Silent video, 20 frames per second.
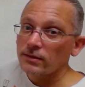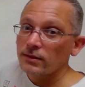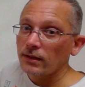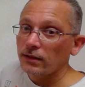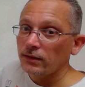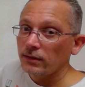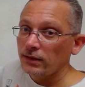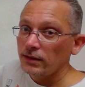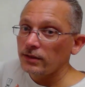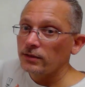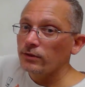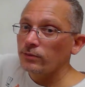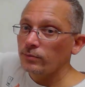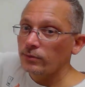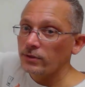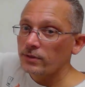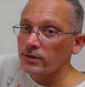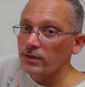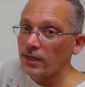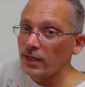as the
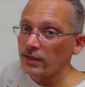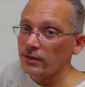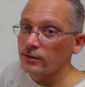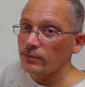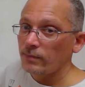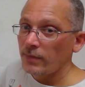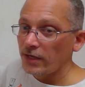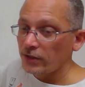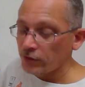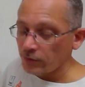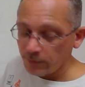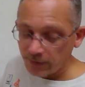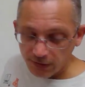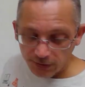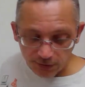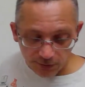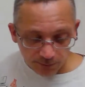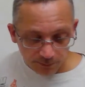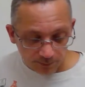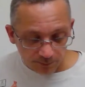least precise
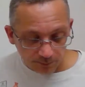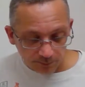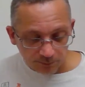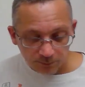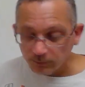measurement.